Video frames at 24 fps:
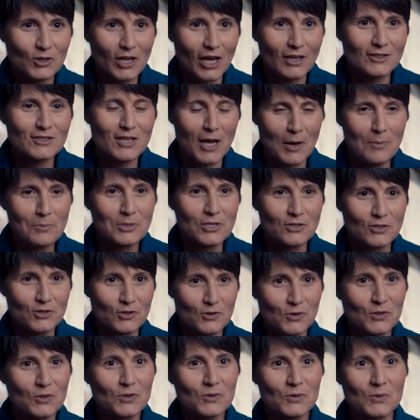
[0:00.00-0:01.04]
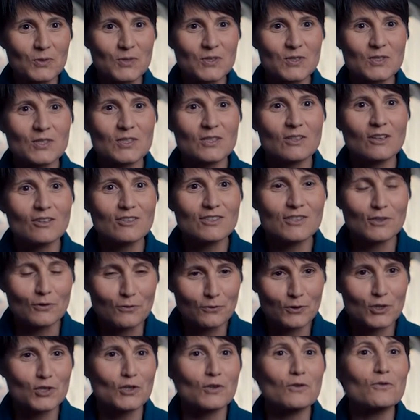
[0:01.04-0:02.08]
attempted to use
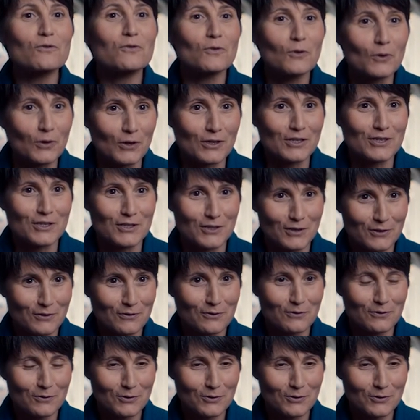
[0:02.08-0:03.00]
sufficient force